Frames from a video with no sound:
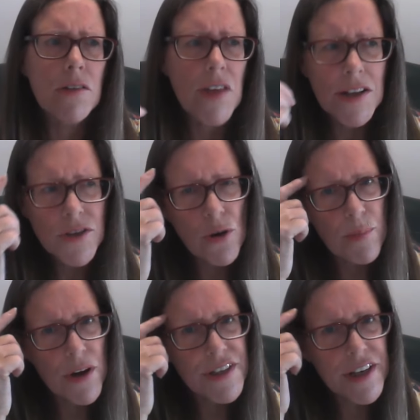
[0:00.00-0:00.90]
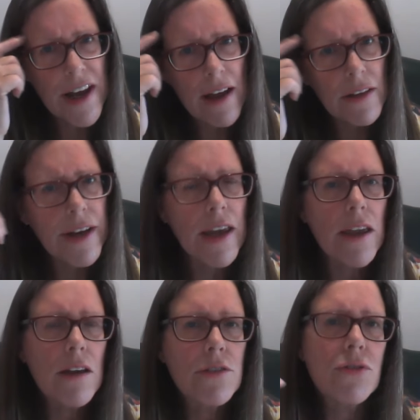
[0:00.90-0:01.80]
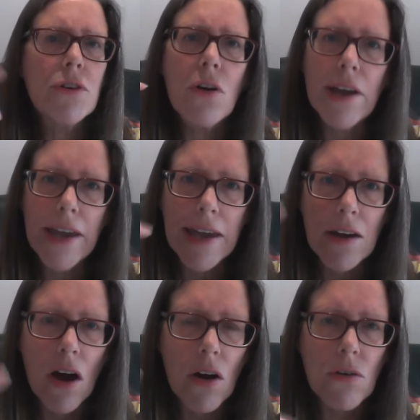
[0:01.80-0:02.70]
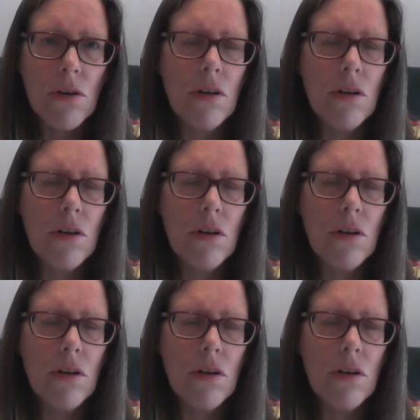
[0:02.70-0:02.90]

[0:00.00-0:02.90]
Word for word: that's your personality through your ego